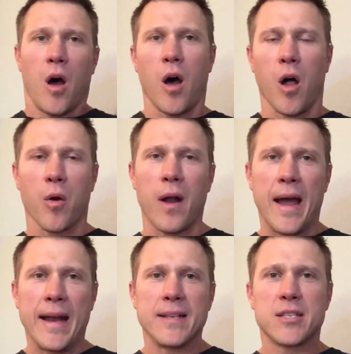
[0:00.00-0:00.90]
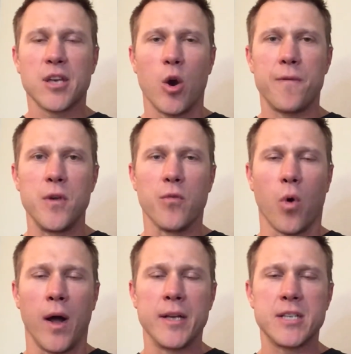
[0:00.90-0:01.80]
All right, so if you've
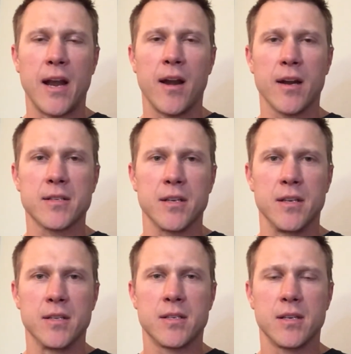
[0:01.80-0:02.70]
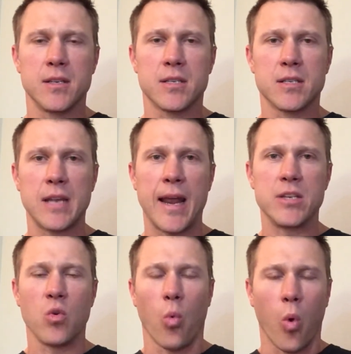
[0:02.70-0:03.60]
watched Erikson's
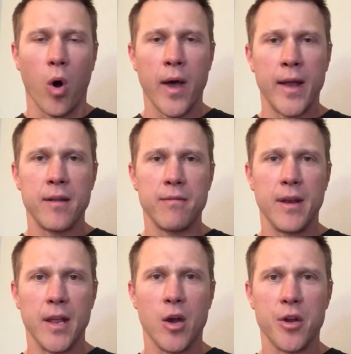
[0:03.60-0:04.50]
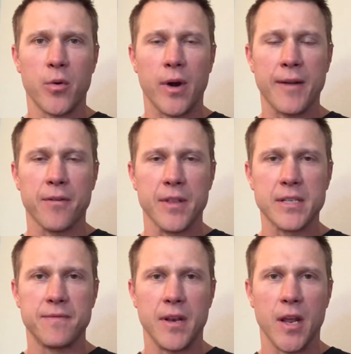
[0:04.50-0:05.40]
stage 1 video, you're ready for
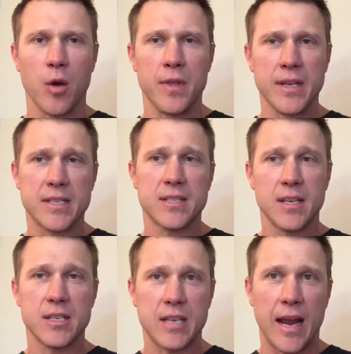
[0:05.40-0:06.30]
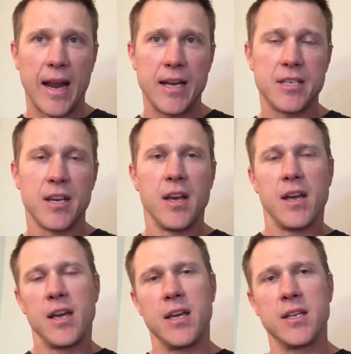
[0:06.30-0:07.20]
this video. This stage
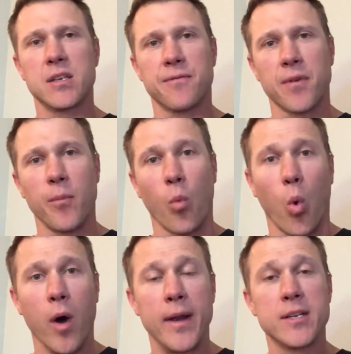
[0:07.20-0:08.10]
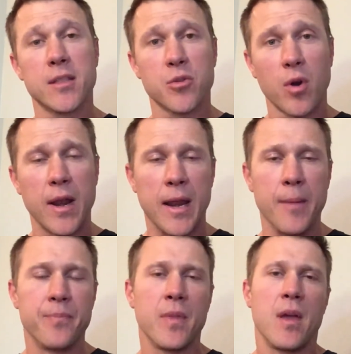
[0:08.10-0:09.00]
is from 1 to 3.
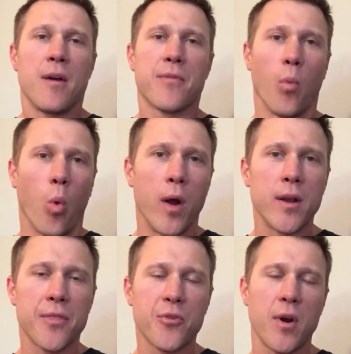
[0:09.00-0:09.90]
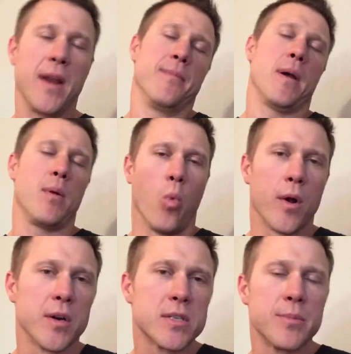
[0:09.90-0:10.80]
From 1 to 3, I mean,
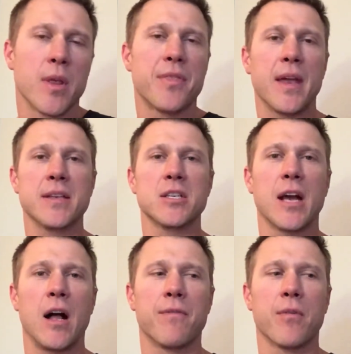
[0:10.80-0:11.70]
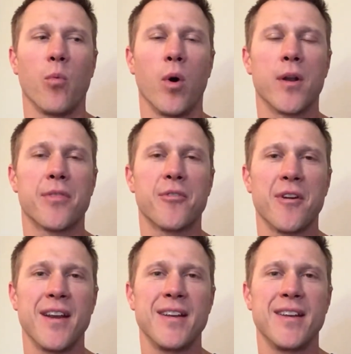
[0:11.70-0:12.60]
what are some of the things a child from 1 to
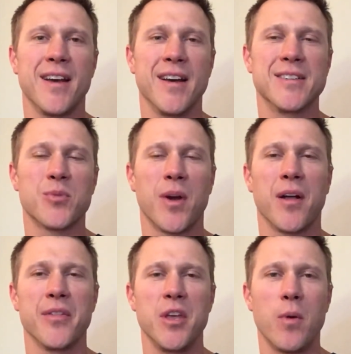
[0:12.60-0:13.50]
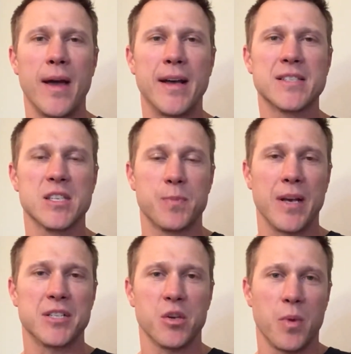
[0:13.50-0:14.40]
3 does? Well, in the US
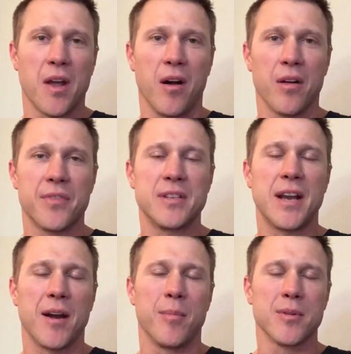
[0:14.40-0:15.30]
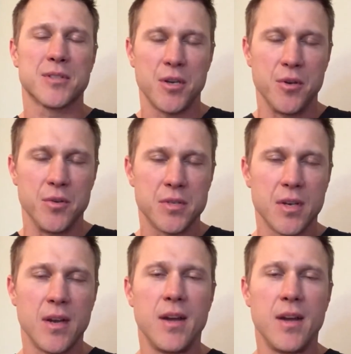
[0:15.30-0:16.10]
especially, we call it the terrible twos.